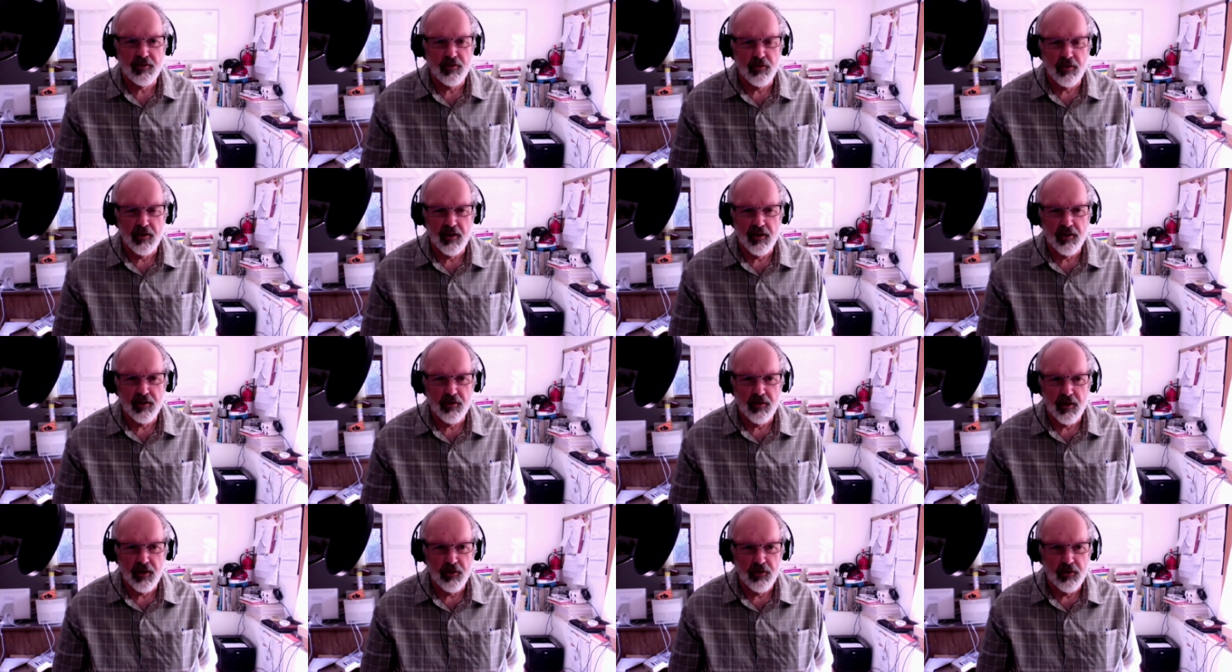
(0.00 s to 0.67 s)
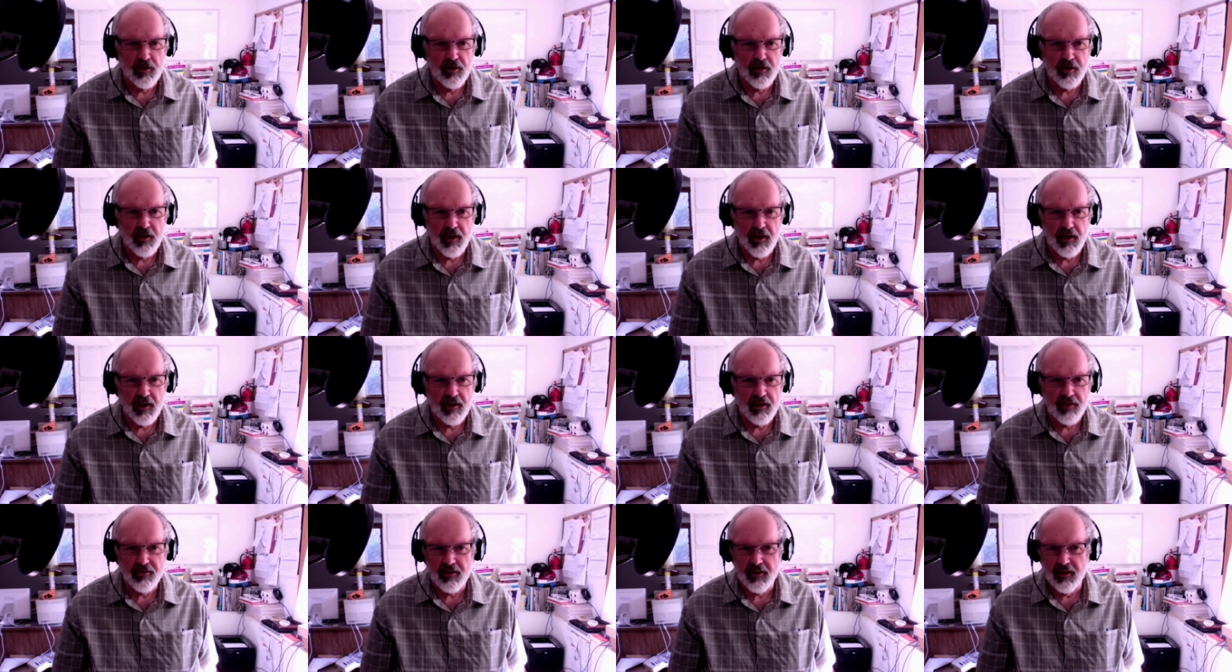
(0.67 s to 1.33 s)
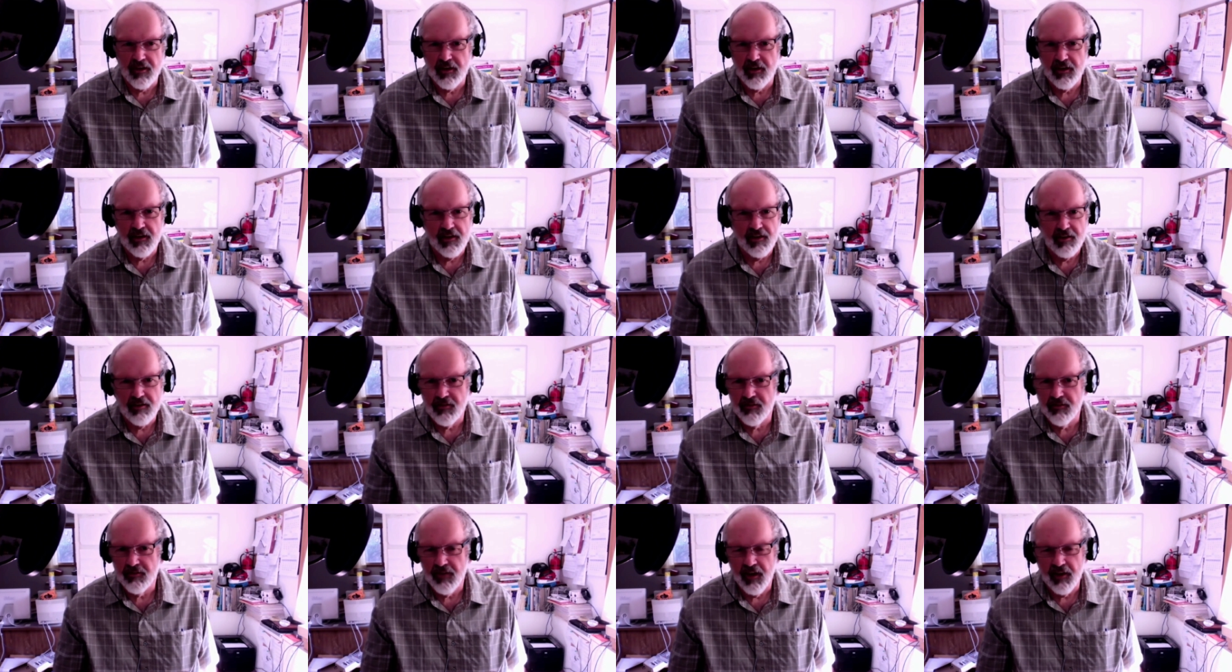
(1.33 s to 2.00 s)
in 2021, I got to
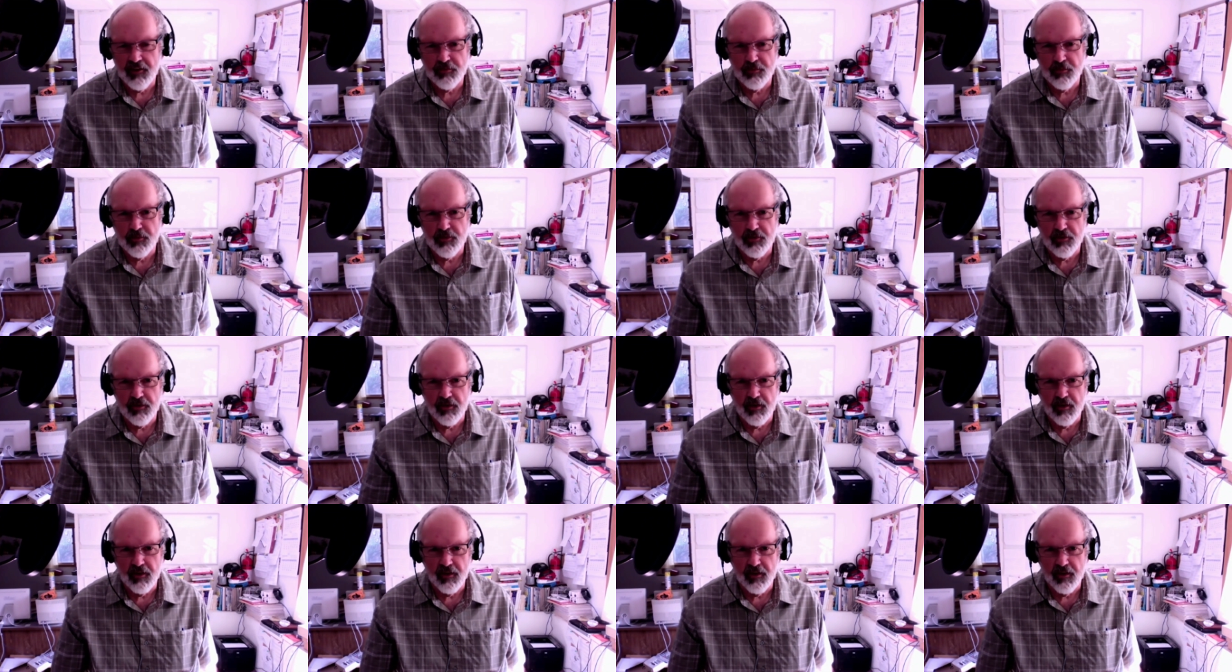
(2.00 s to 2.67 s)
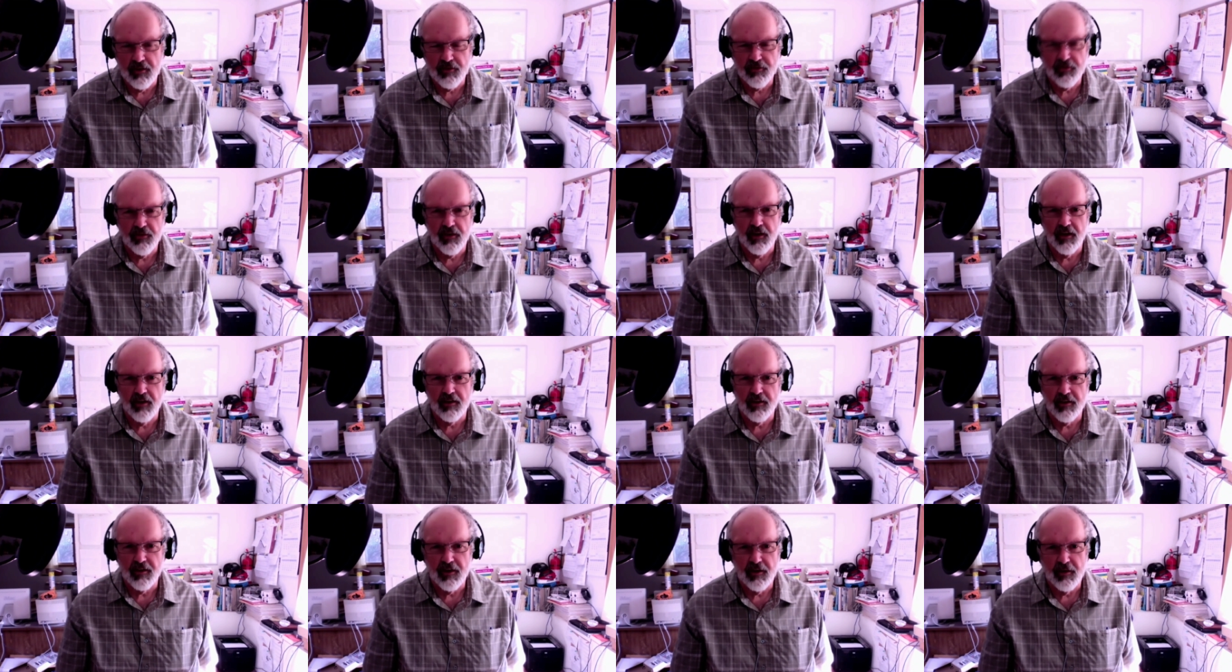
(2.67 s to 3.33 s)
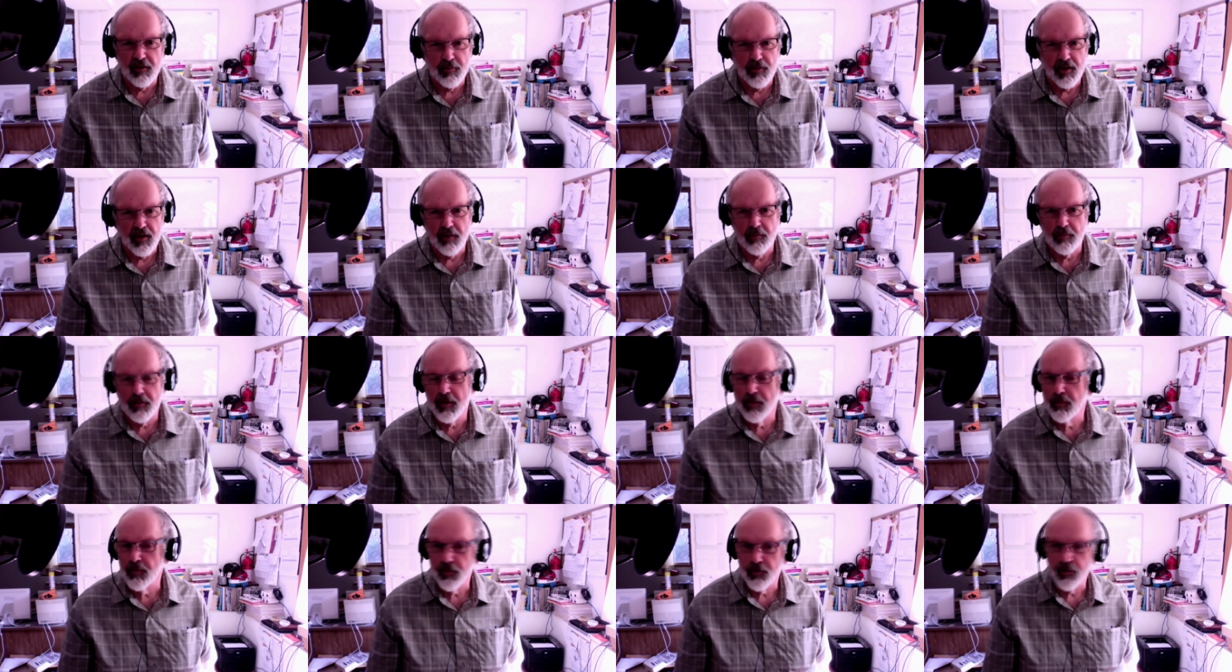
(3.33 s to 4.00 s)
say the vast majority of that is file data, but I
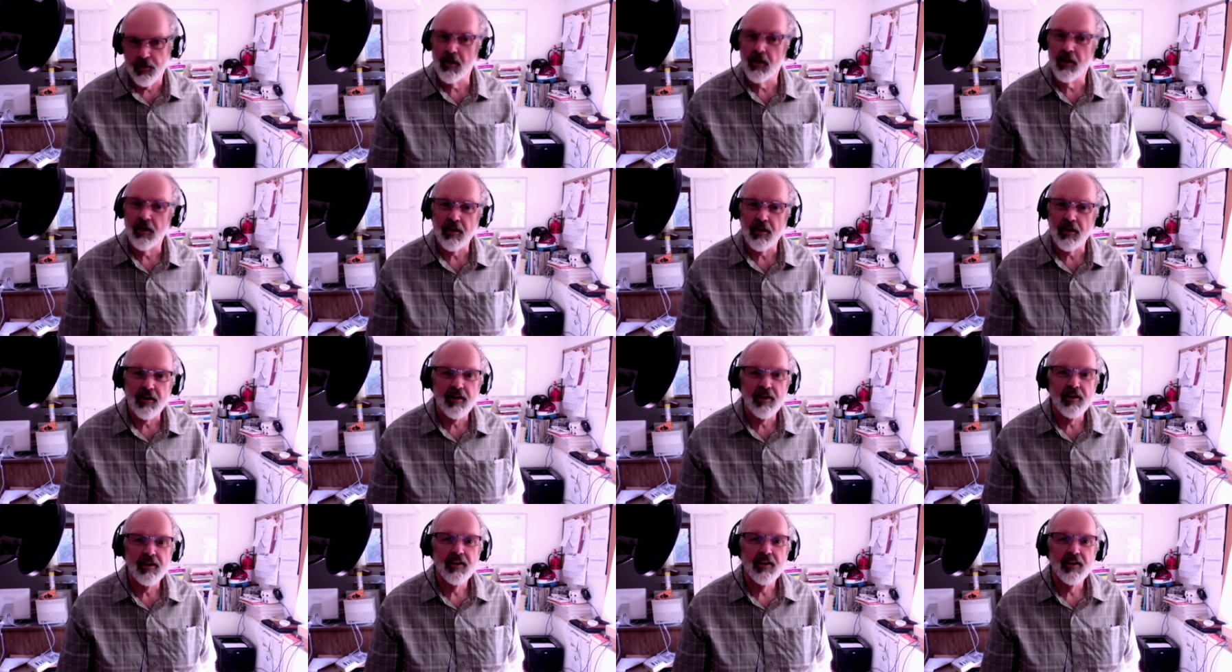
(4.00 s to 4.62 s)
may be wrong.